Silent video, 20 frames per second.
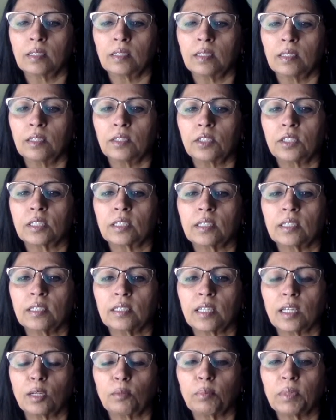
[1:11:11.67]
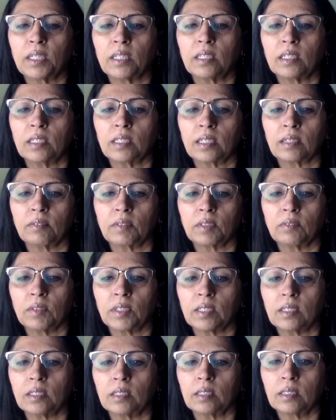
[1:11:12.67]
Hanshika is helping here,
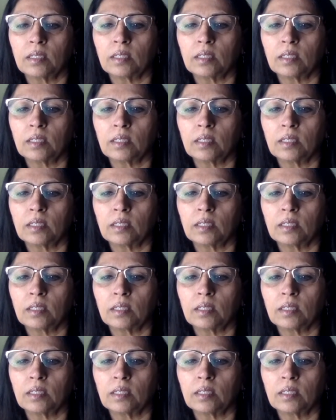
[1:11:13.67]
everyone.